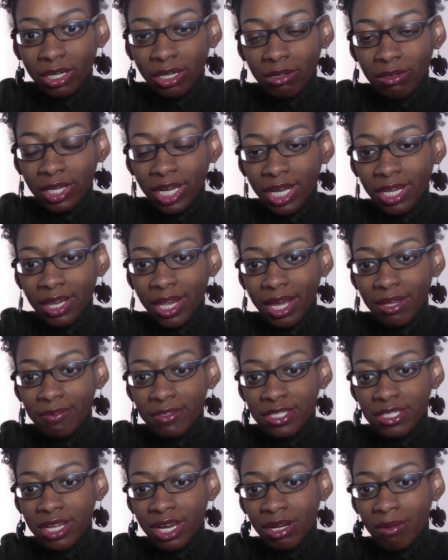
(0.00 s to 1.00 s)
Okay? Life
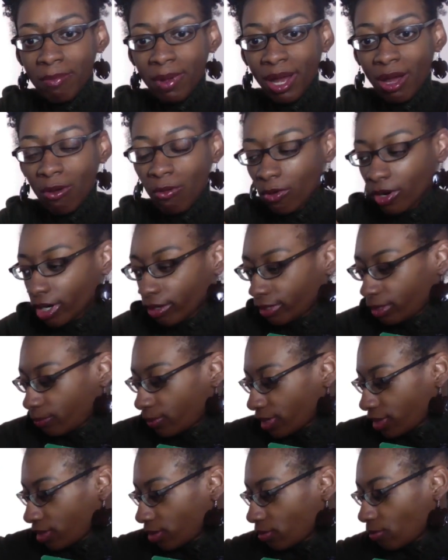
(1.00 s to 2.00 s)
is not about worry.
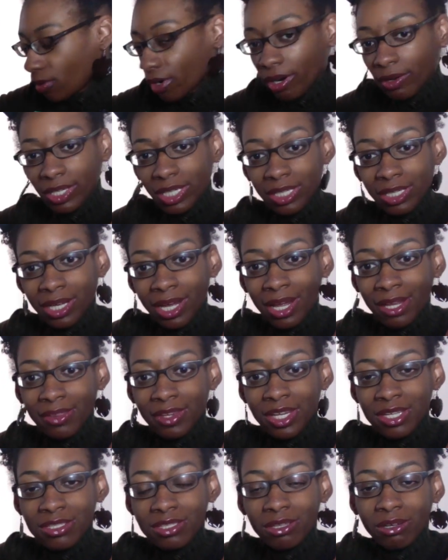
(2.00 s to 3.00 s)
Whether you worry or not,
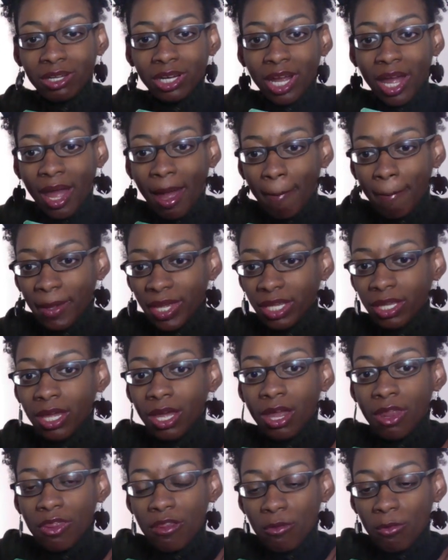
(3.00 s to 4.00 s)
things are going to happen
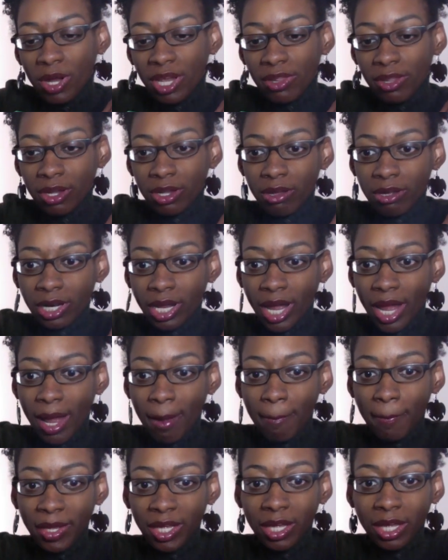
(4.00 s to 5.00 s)
the way they're going to
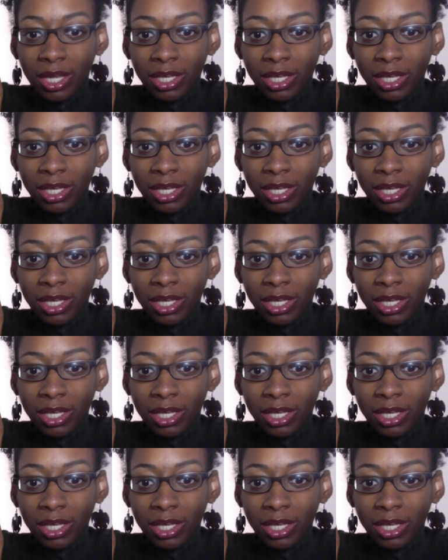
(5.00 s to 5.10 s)
happen.